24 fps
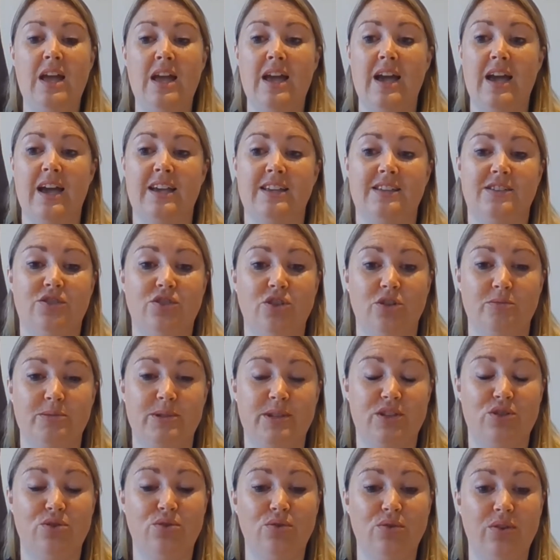it stops
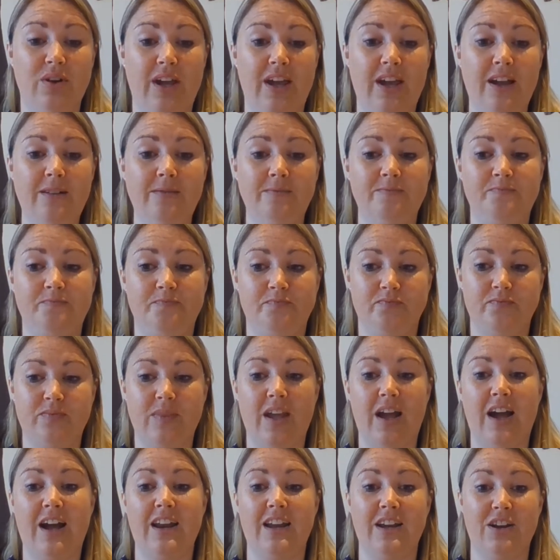the talking
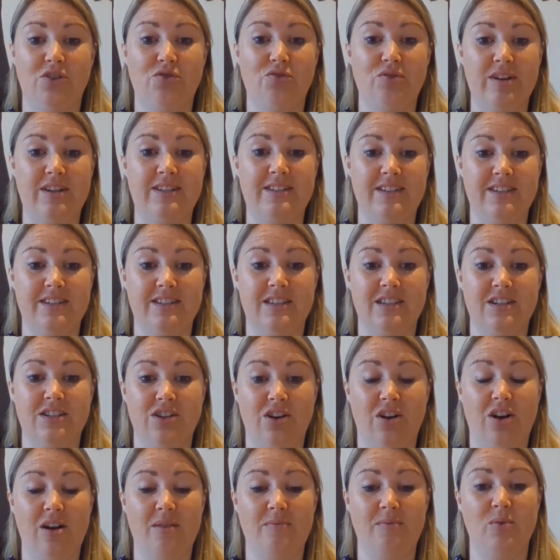and increases the
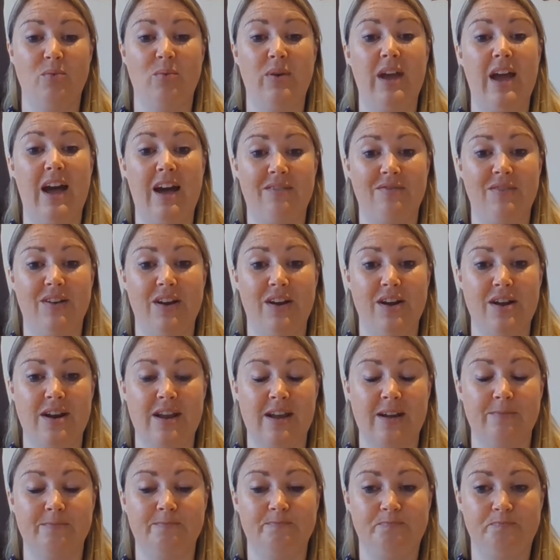time that we have
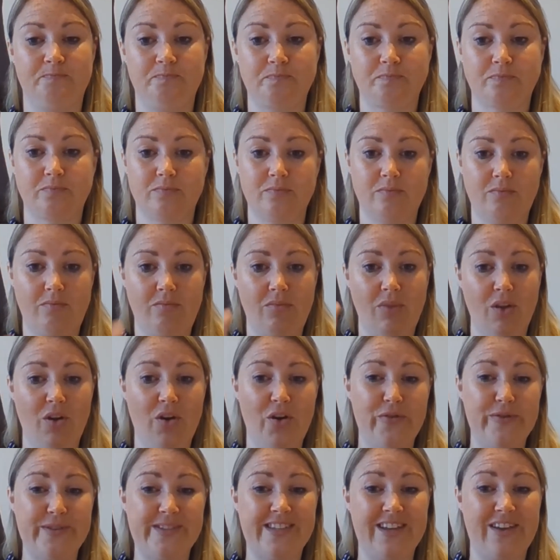learning.
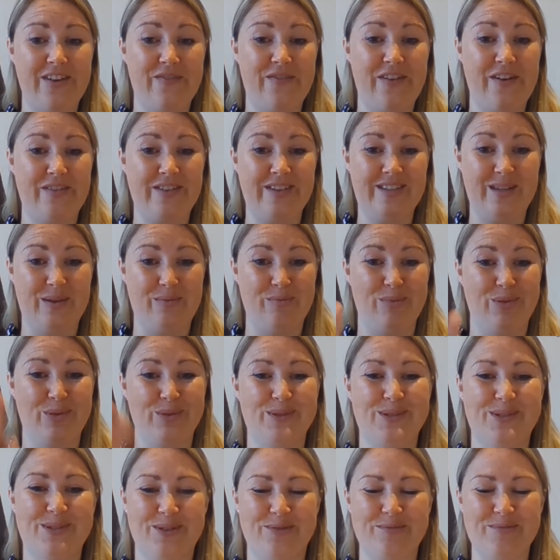Obviously, a very simple
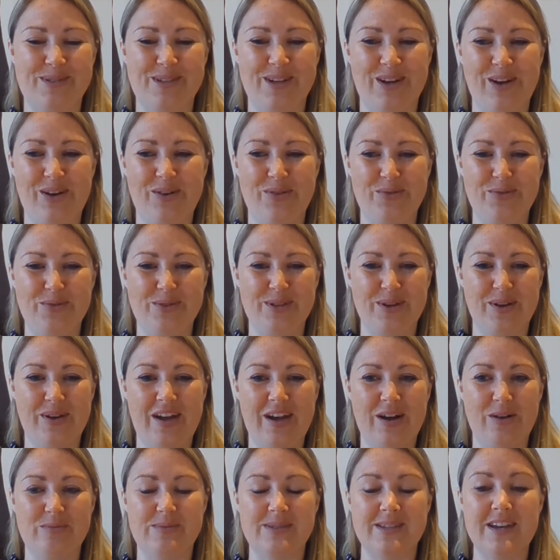stop sign also
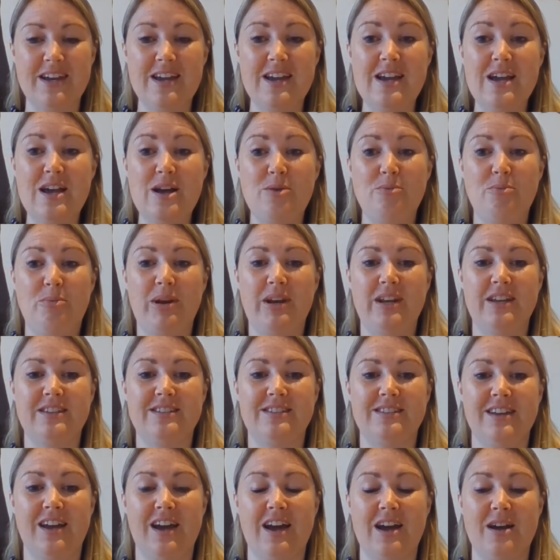helps, but
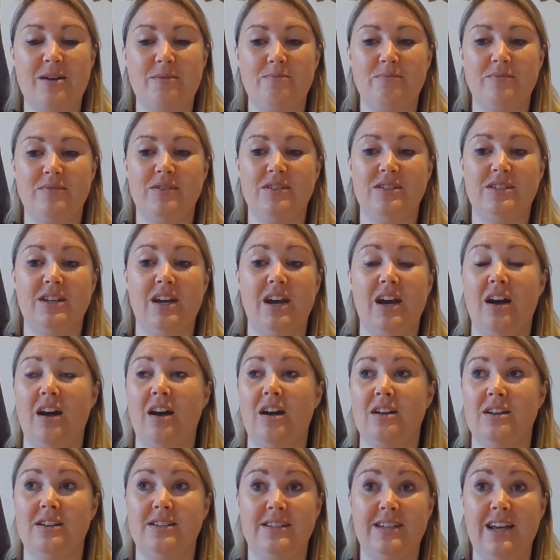it's
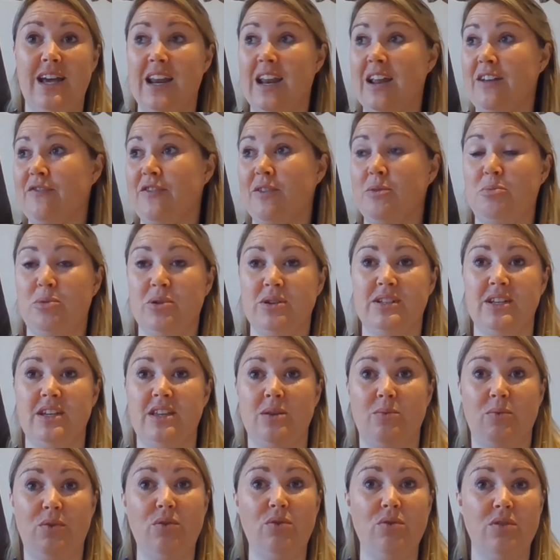to tell everybody
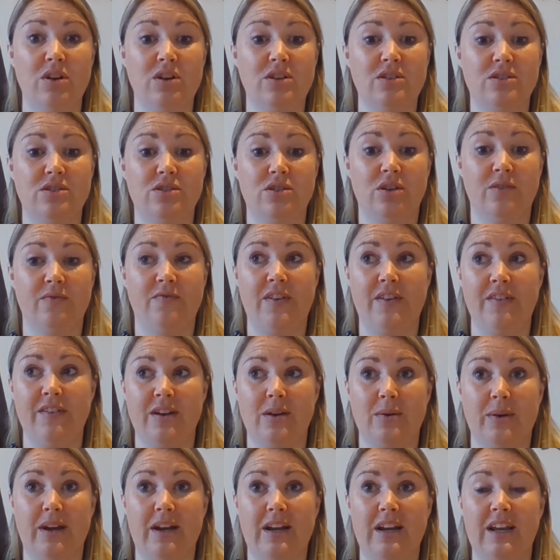that we're all going to stop very
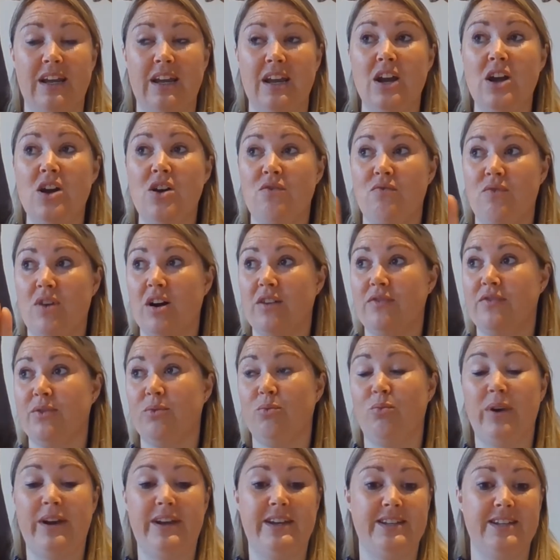quickly rather than
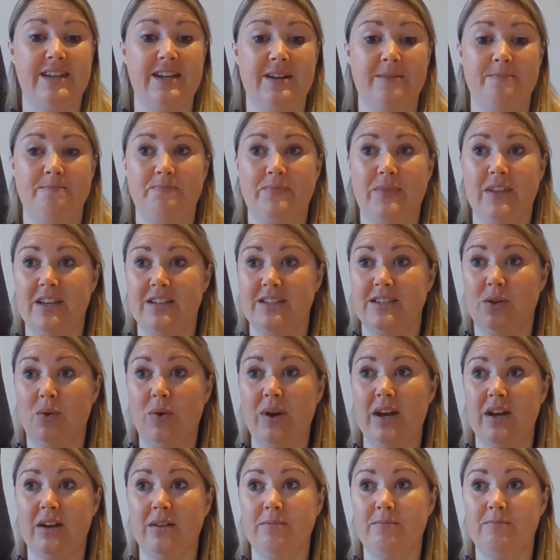waiting. It's quick,